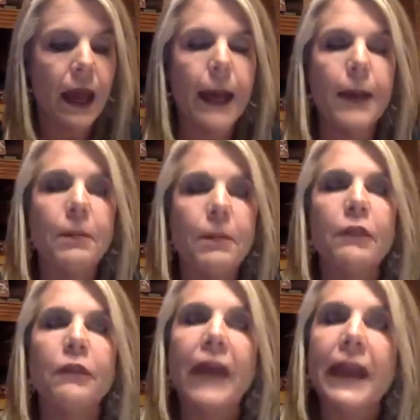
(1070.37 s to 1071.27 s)
And
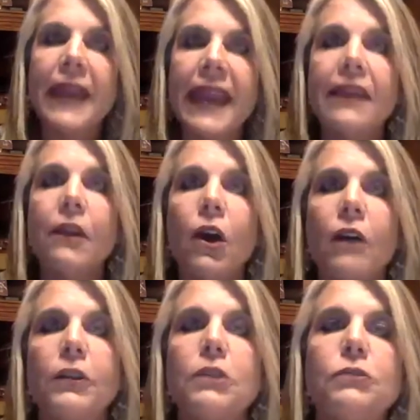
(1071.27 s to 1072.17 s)
if I can
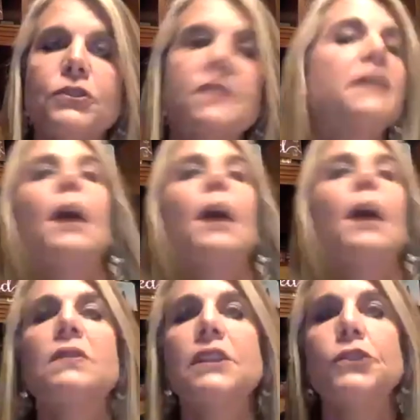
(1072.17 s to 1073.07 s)
offer you just a couple
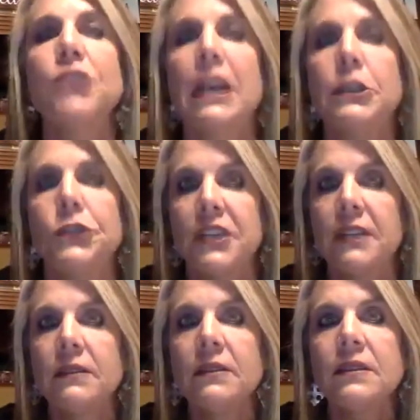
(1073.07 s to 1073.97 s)

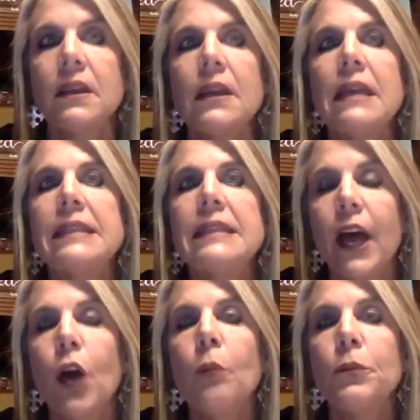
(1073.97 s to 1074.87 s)
suggestions to
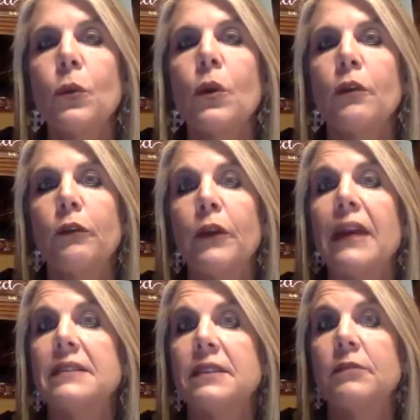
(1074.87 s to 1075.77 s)
help your
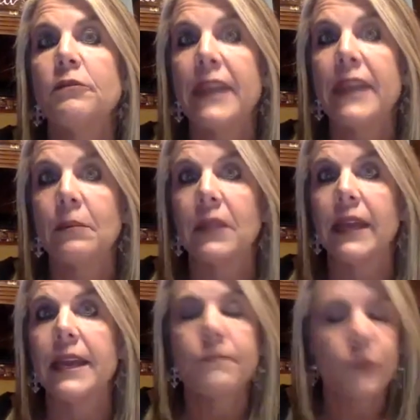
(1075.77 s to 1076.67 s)
friends and family
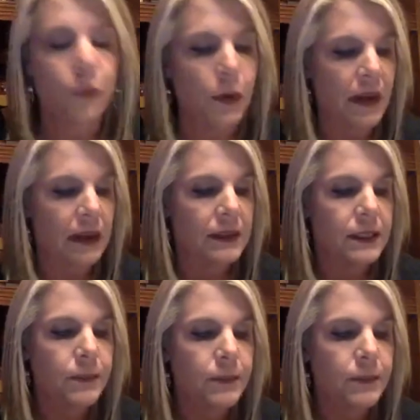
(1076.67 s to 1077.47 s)
through this.